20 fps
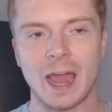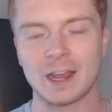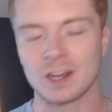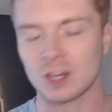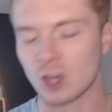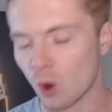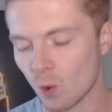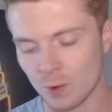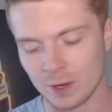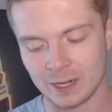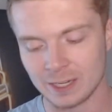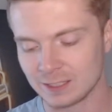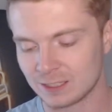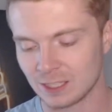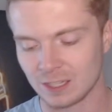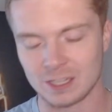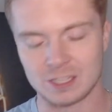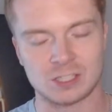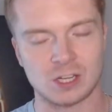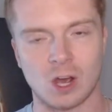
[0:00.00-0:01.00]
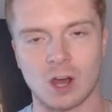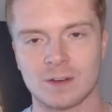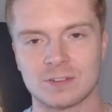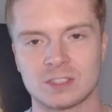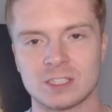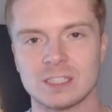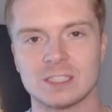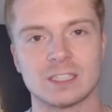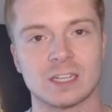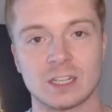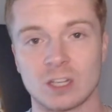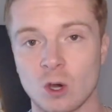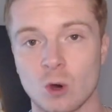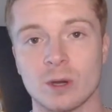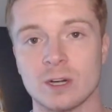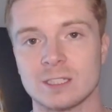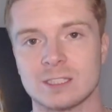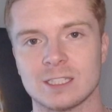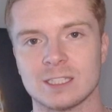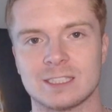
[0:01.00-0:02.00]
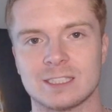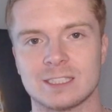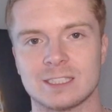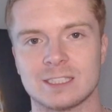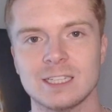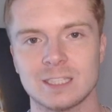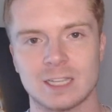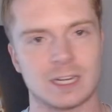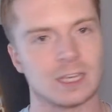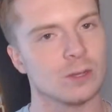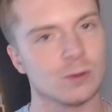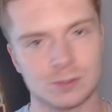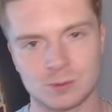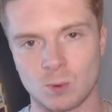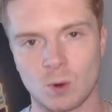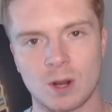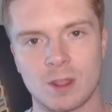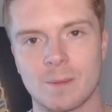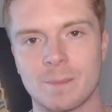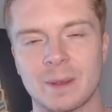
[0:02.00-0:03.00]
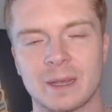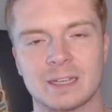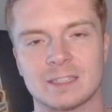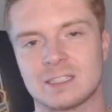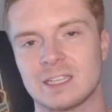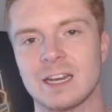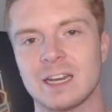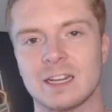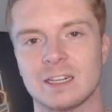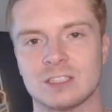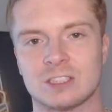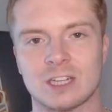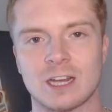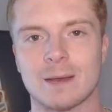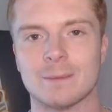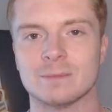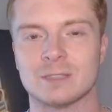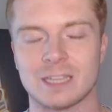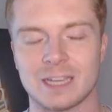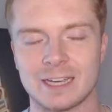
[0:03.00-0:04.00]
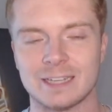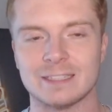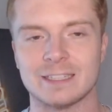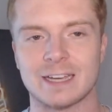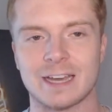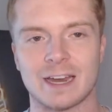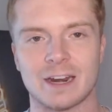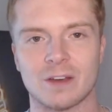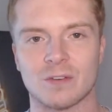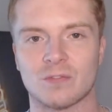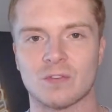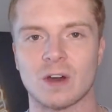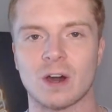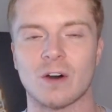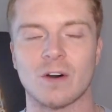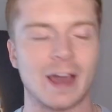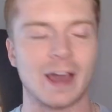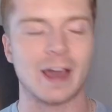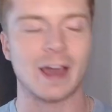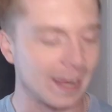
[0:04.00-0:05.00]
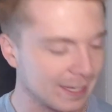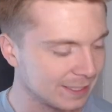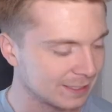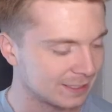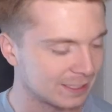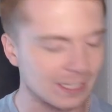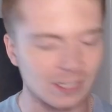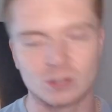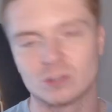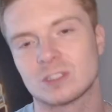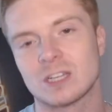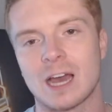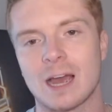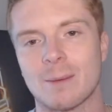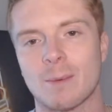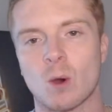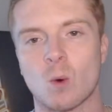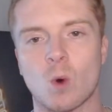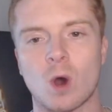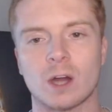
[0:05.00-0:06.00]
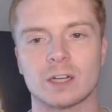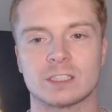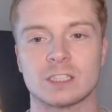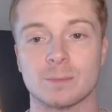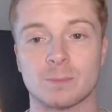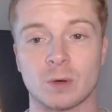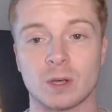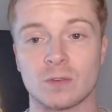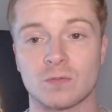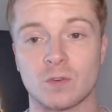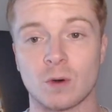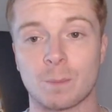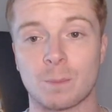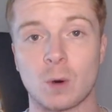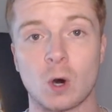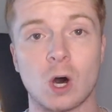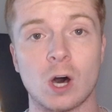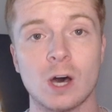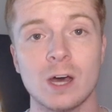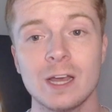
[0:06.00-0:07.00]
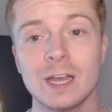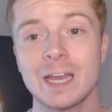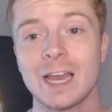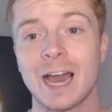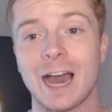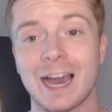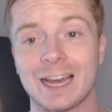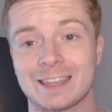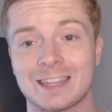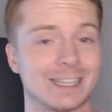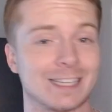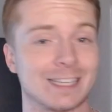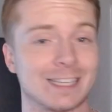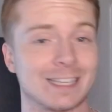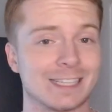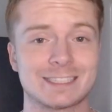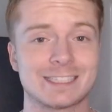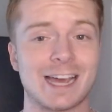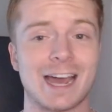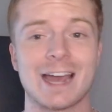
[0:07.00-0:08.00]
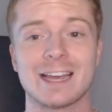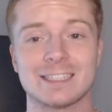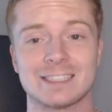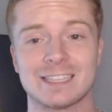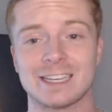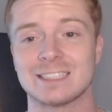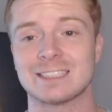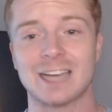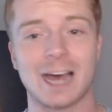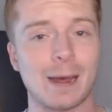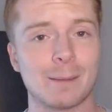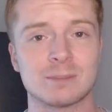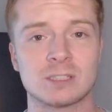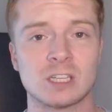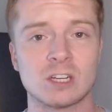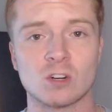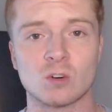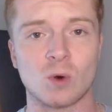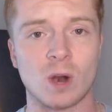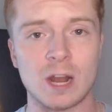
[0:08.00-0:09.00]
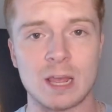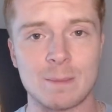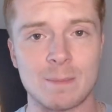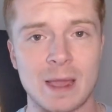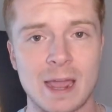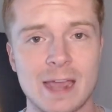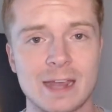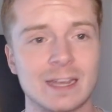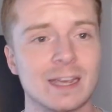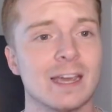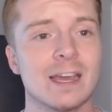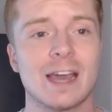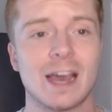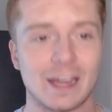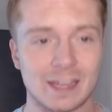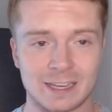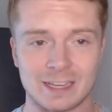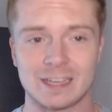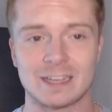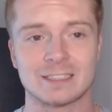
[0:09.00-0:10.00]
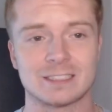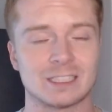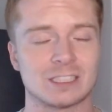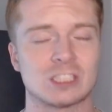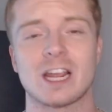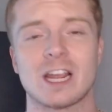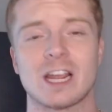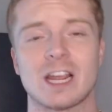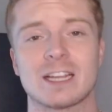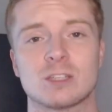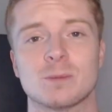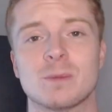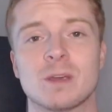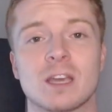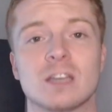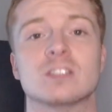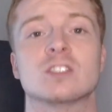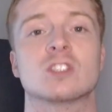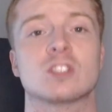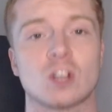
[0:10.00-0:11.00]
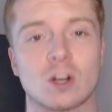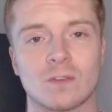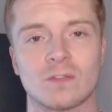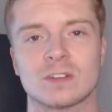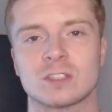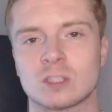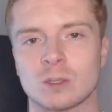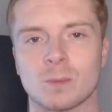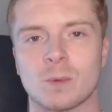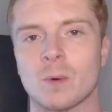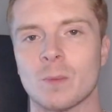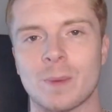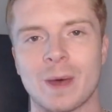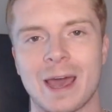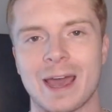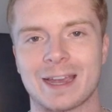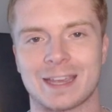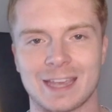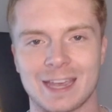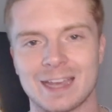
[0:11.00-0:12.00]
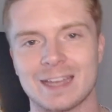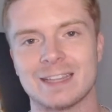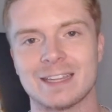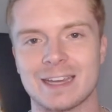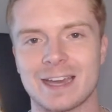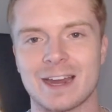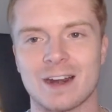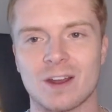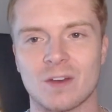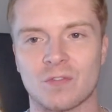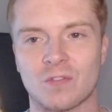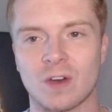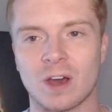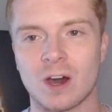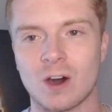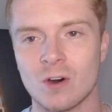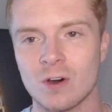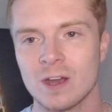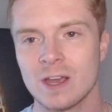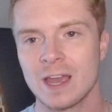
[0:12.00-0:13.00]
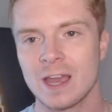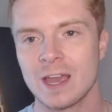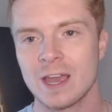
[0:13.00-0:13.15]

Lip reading: going into this offseason and going into this season, he was one of the biggest hidden gems in the NFL. Any single time I watch him play football, I think this guy is a top-tier running back. I think he has the chance to be a serviceable back in the NFL.